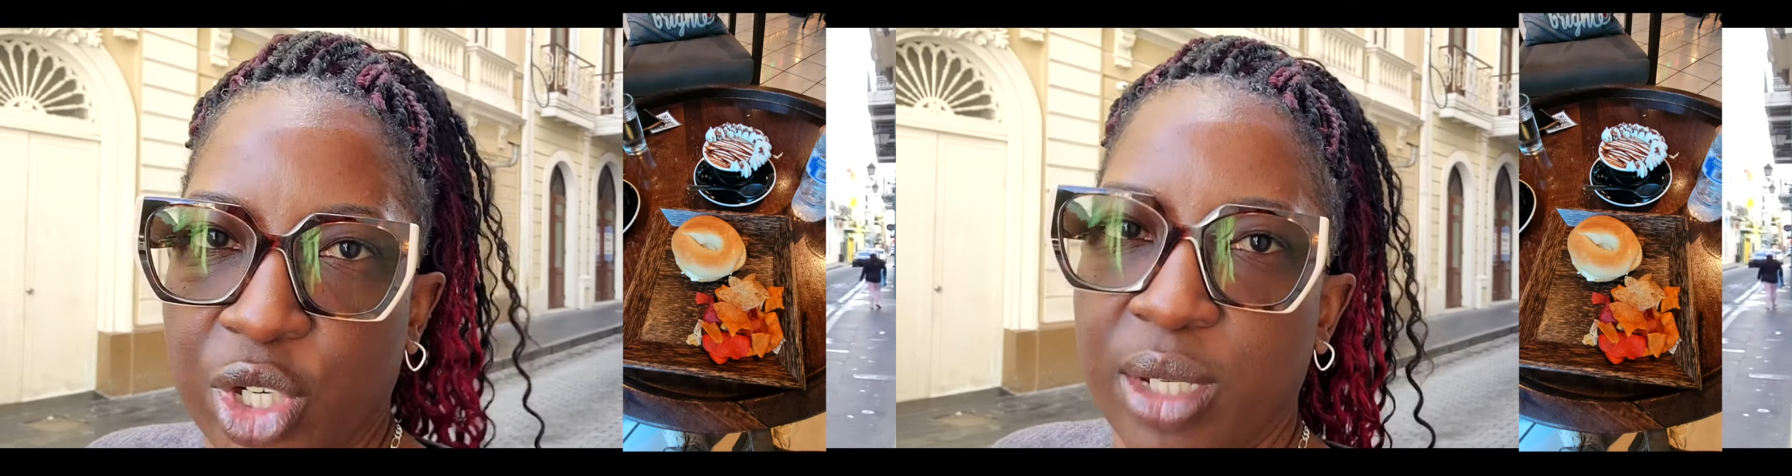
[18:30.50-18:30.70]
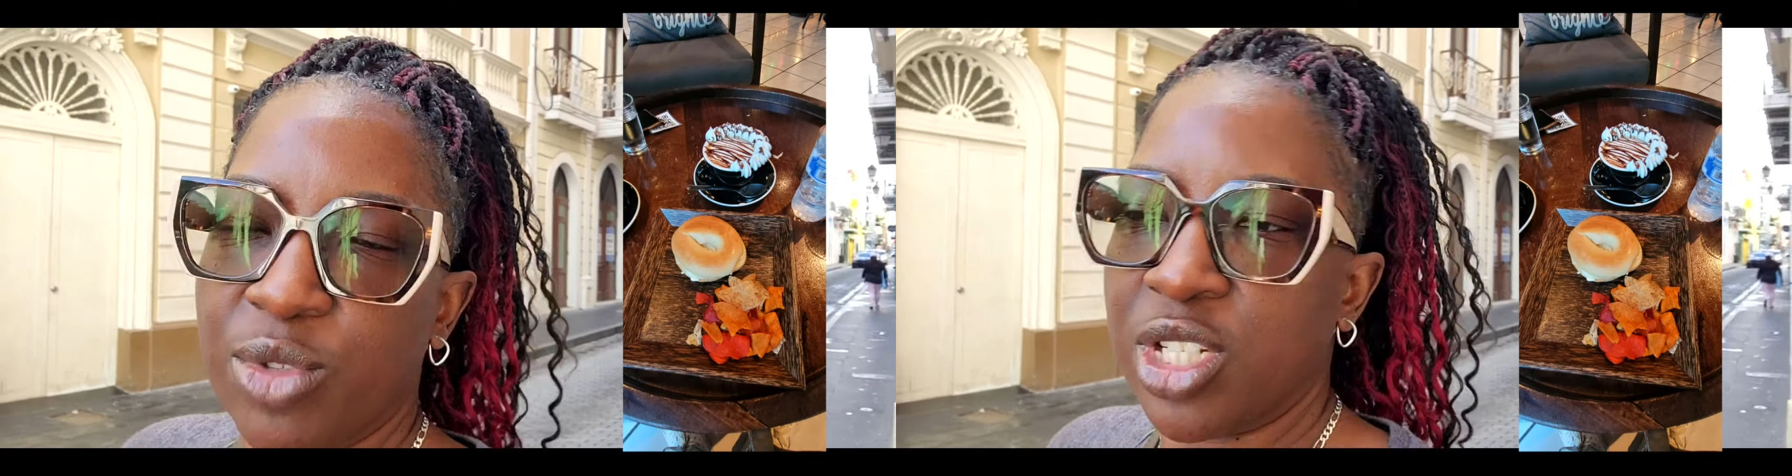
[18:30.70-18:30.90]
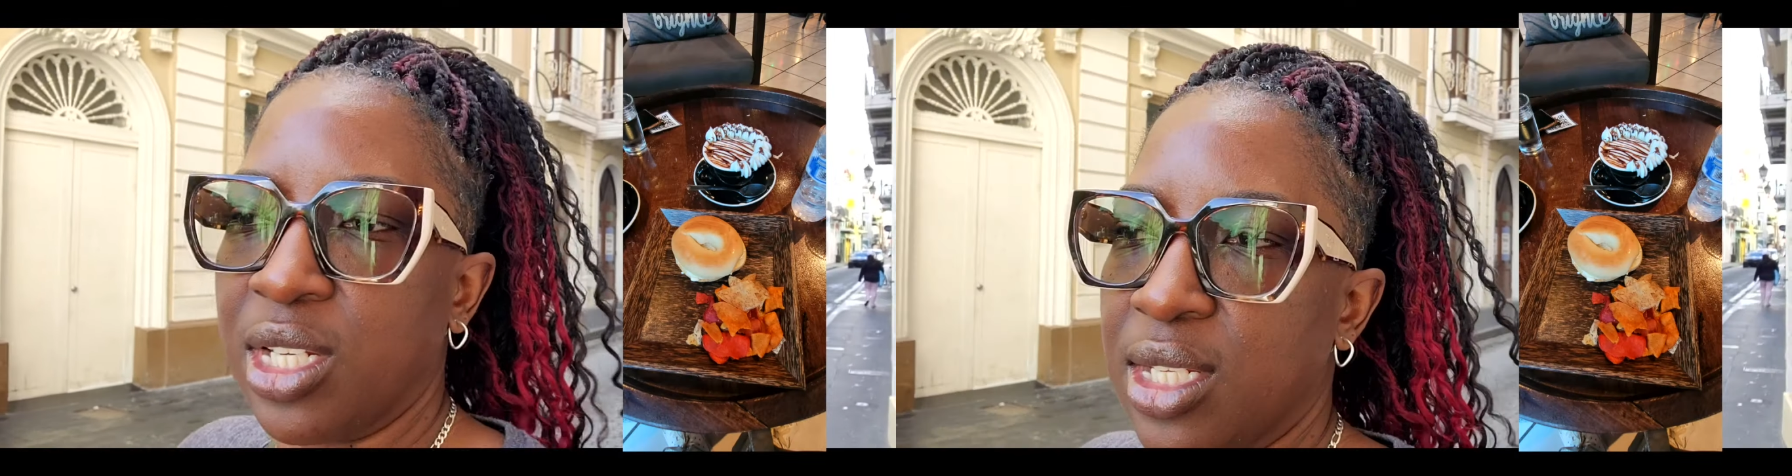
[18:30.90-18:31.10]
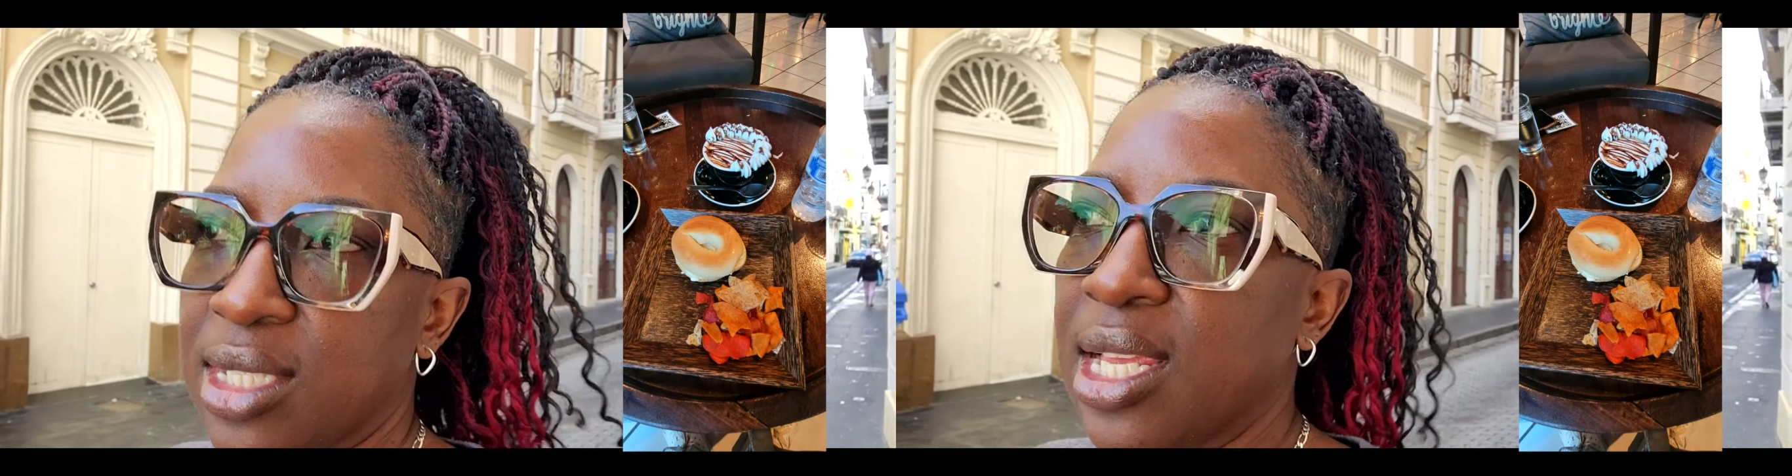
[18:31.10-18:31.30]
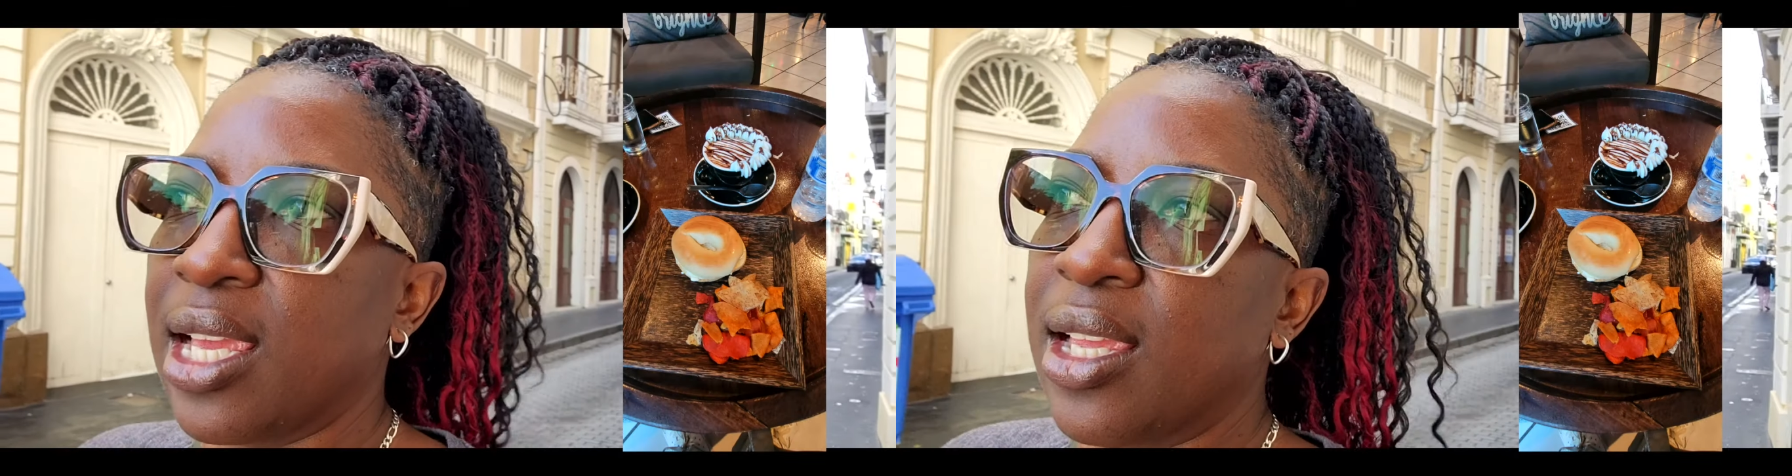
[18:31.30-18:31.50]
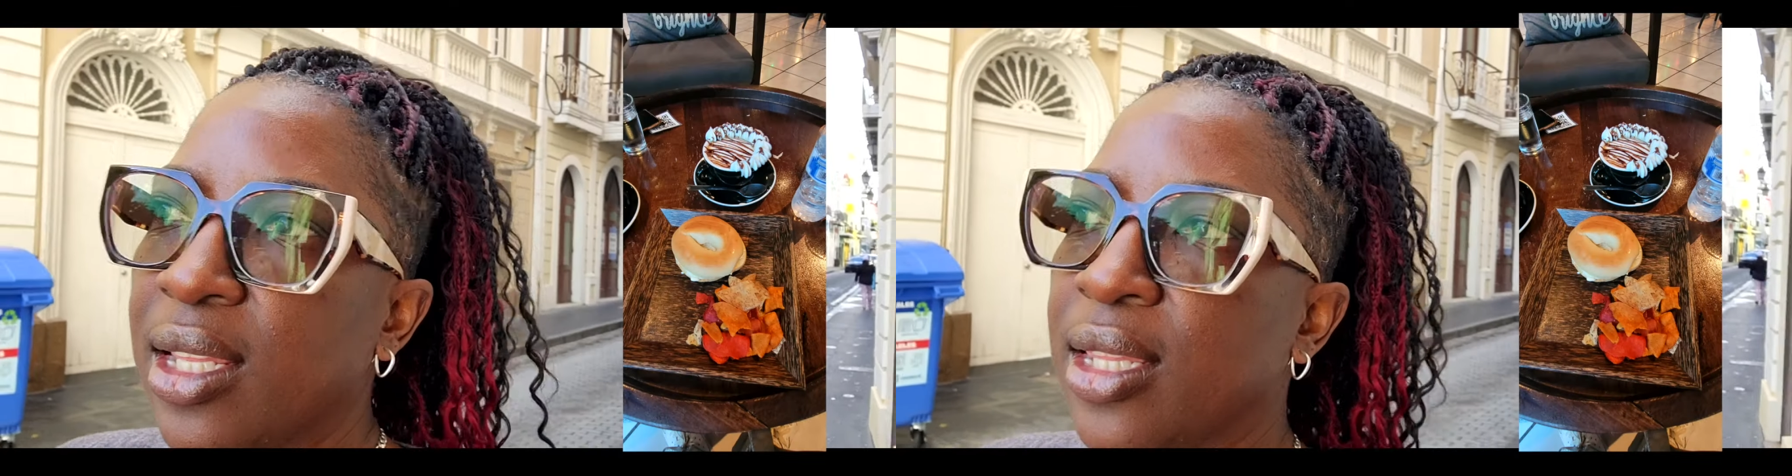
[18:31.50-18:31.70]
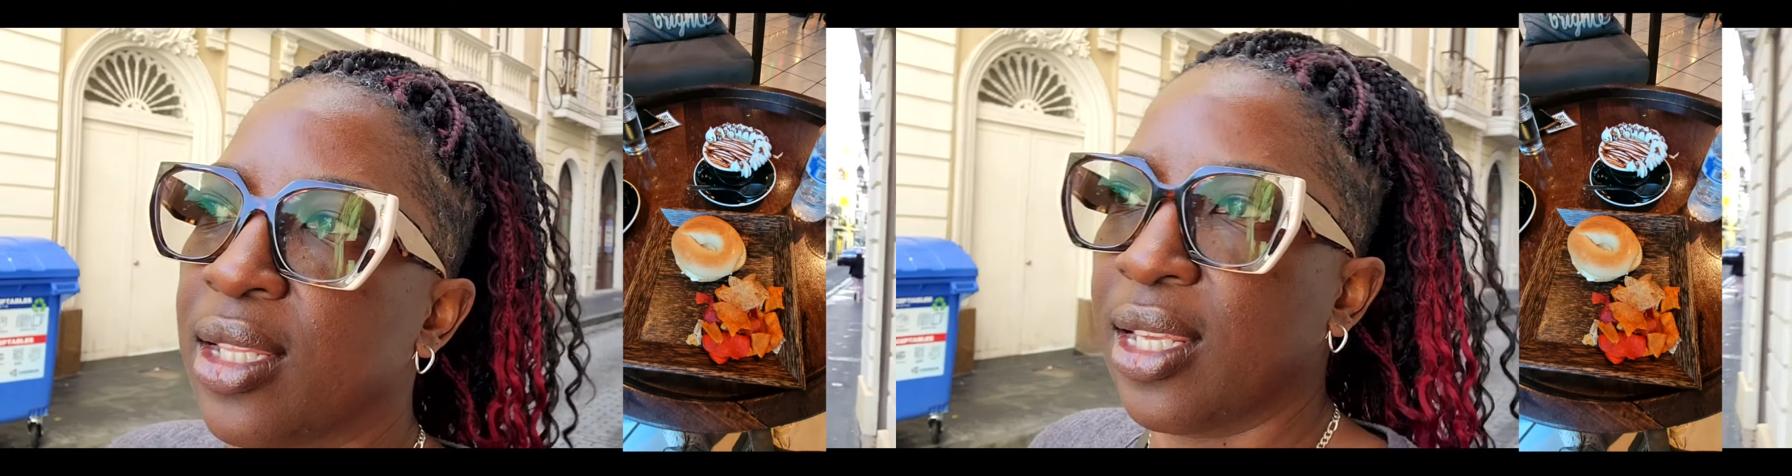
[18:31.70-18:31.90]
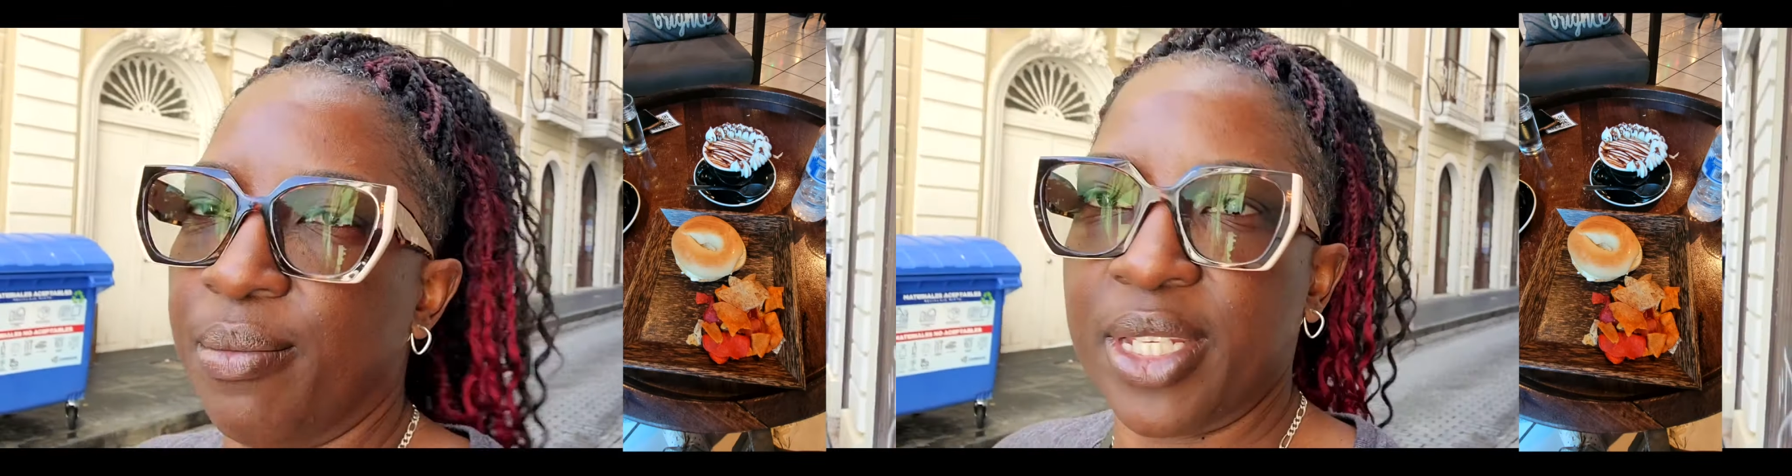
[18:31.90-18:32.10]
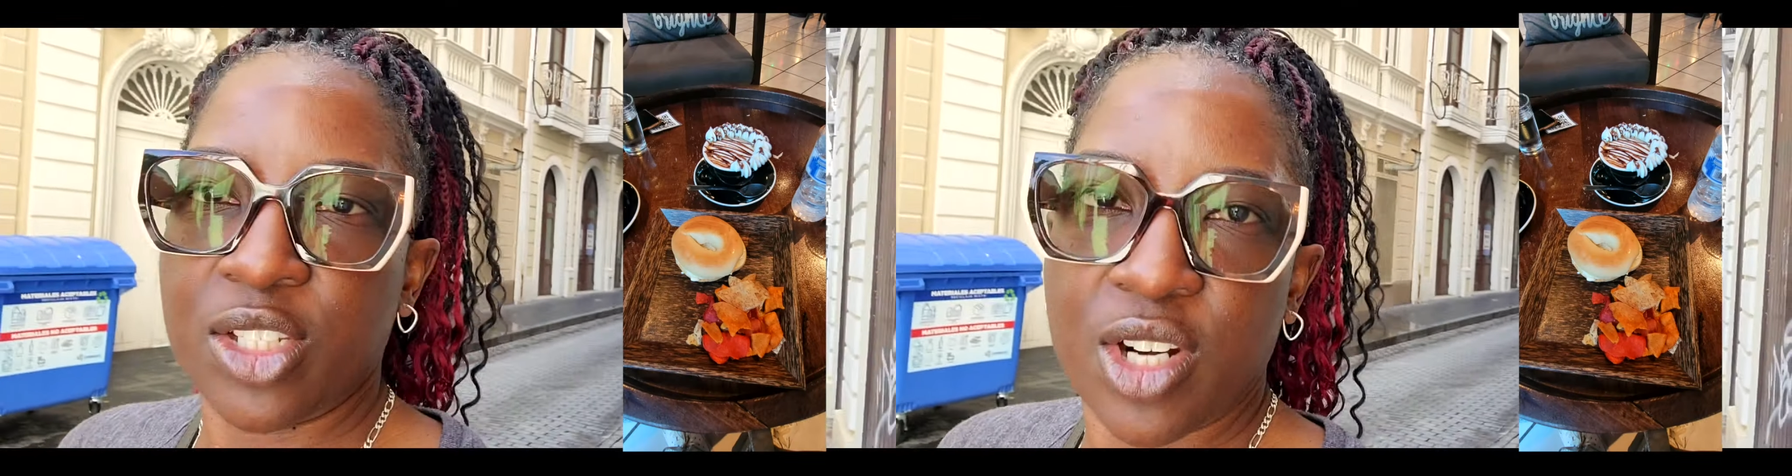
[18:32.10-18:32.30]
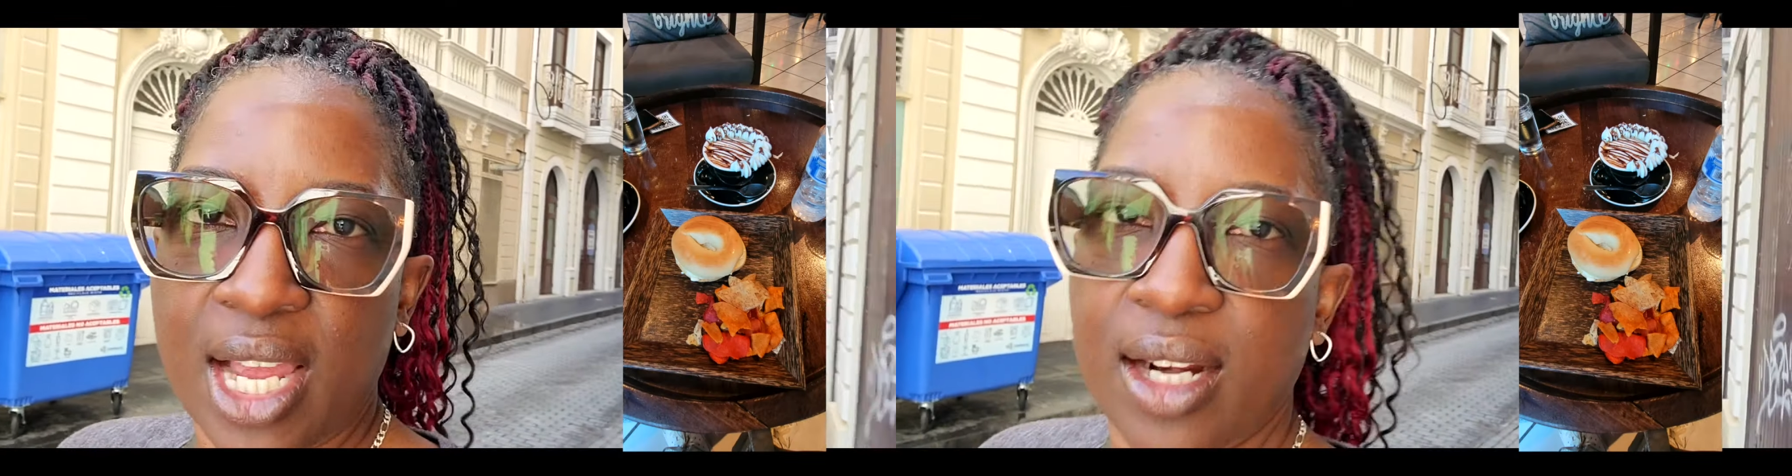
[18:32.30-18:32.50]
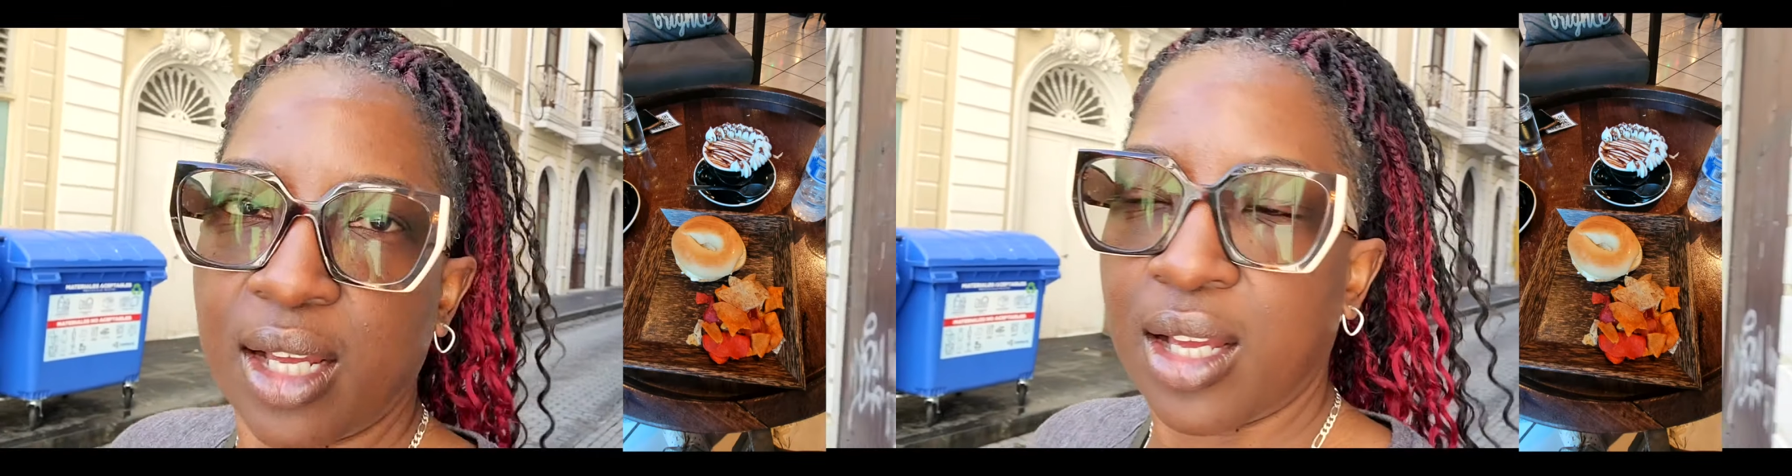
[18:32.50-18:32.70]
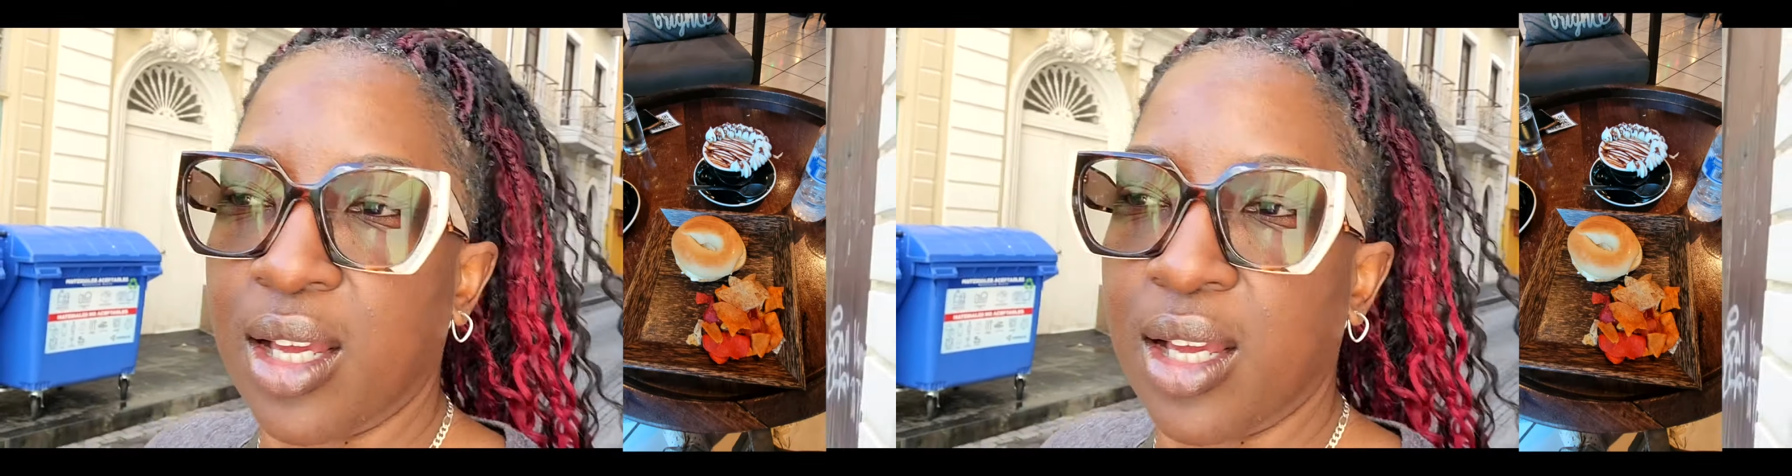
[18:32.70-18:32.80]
cream cheese, and the mister had a